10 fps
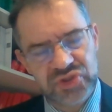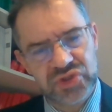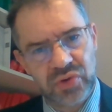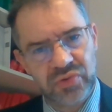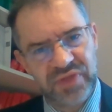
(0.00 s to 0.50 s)

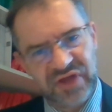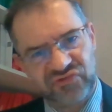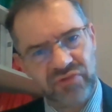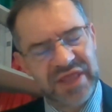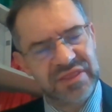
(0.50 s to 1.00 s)
So that's
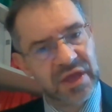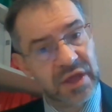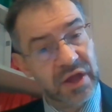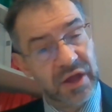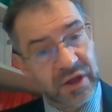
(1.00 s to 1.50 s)
when
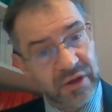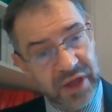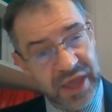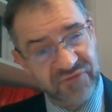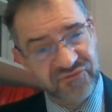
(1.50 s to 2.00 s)

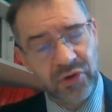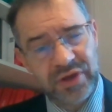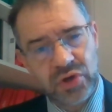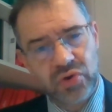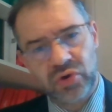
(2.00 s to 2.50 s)
a
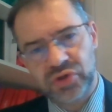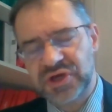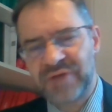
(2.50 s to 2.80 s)
foreign court